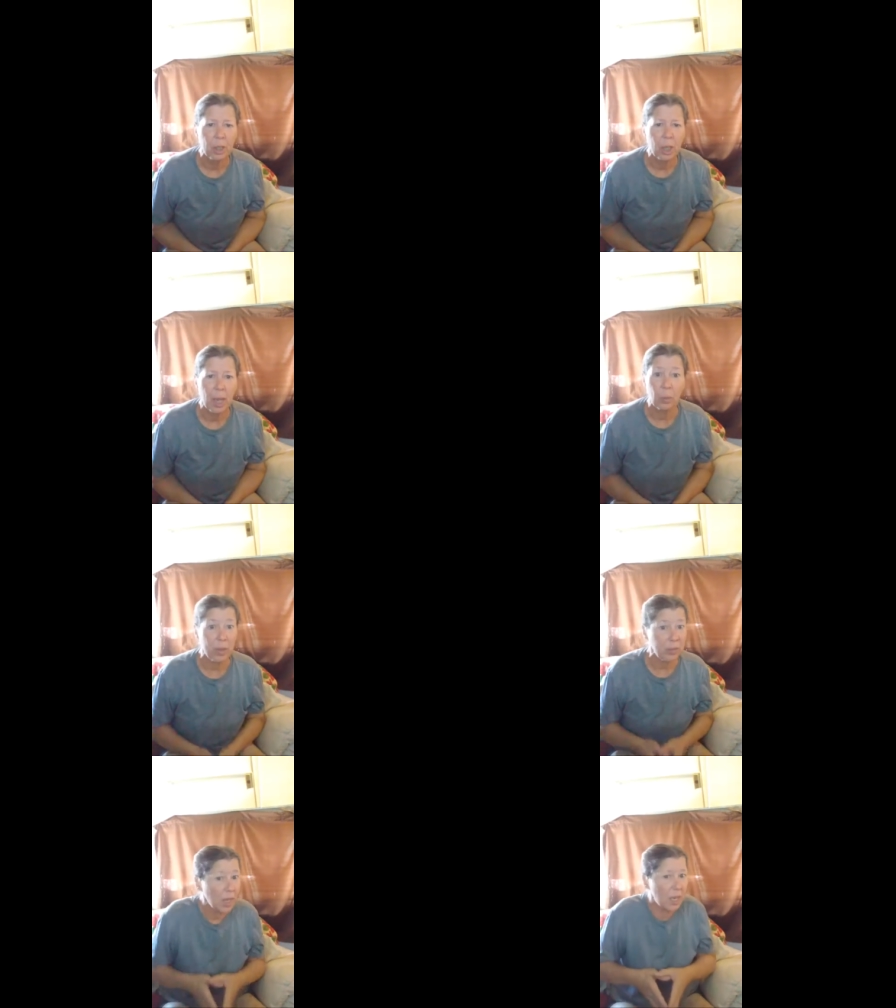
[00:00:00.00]
And we've
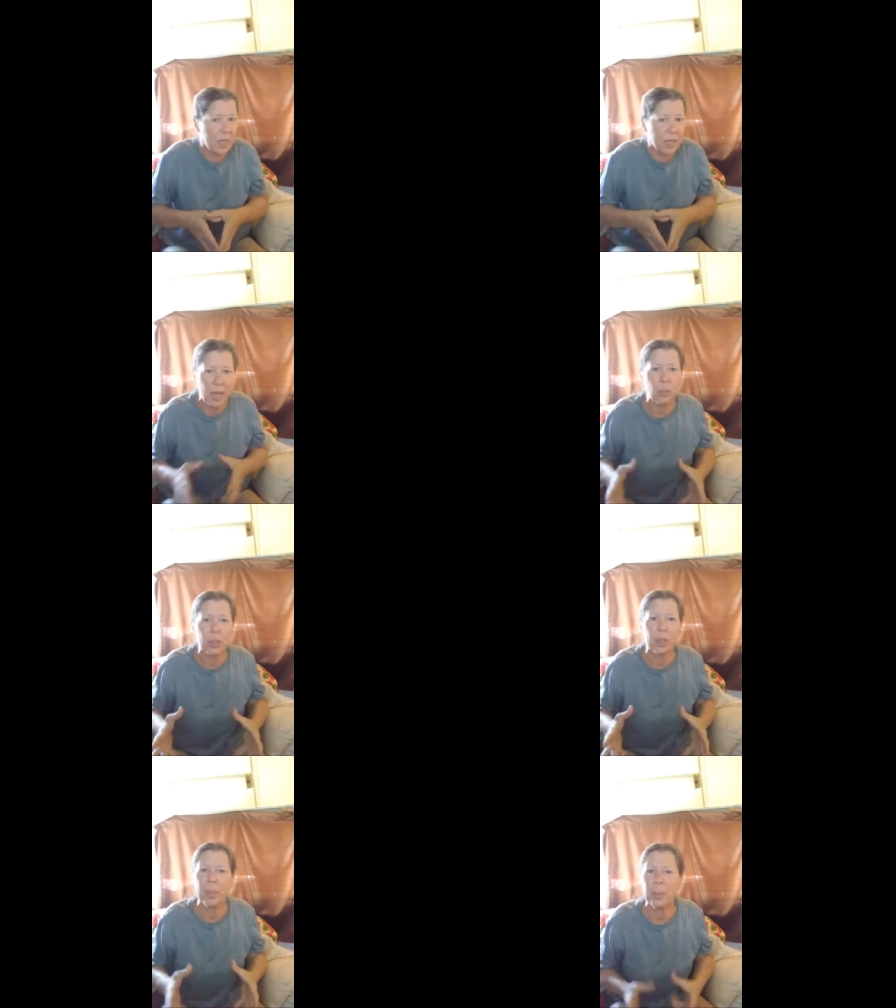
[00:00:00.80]
got a
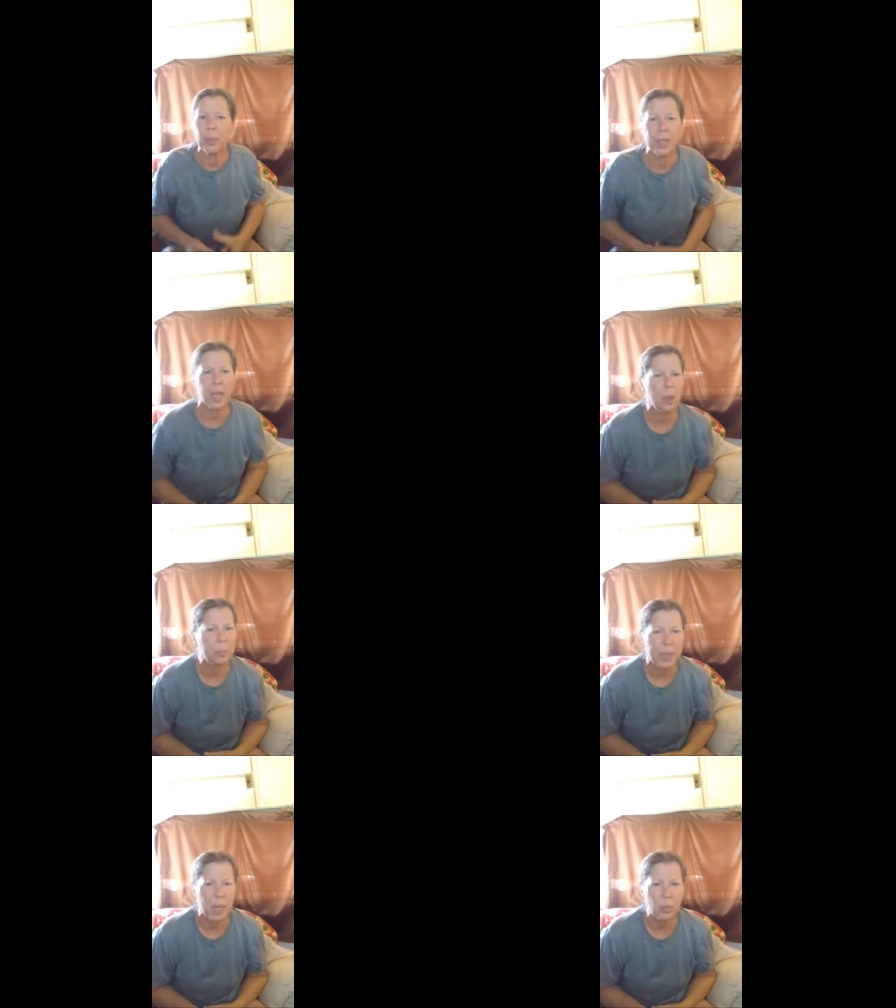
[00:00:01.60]
network of people that helped
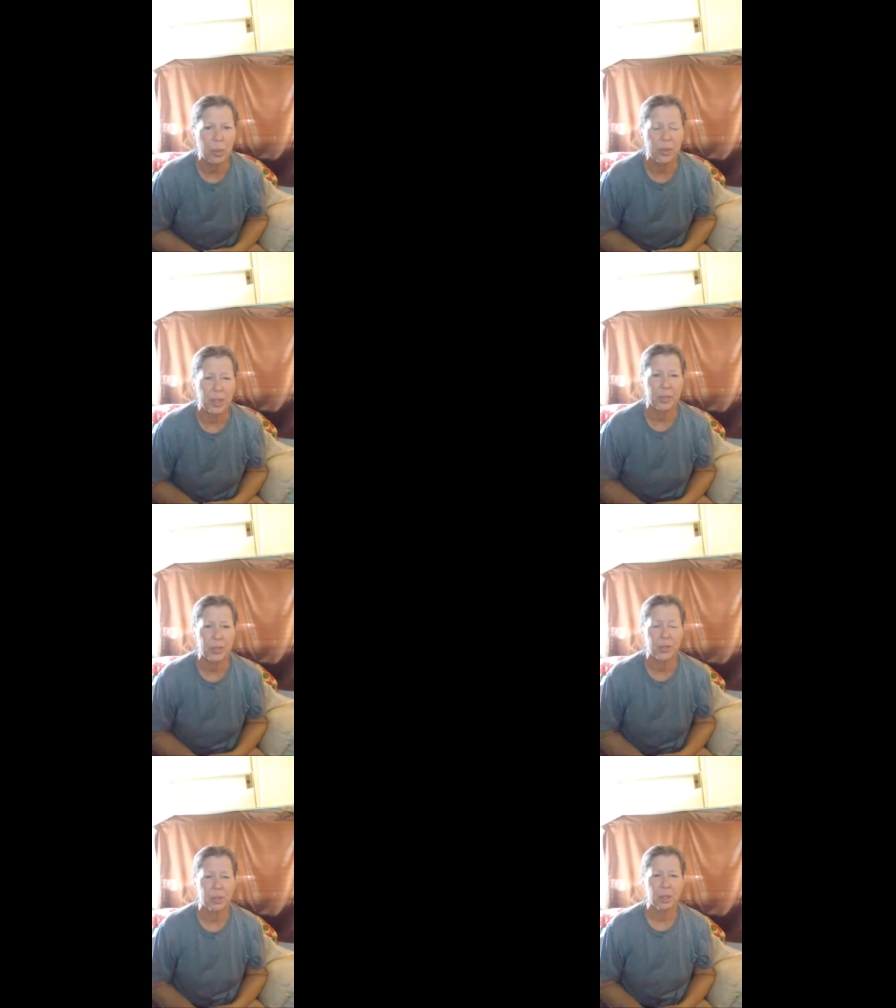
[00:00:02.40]
out with this.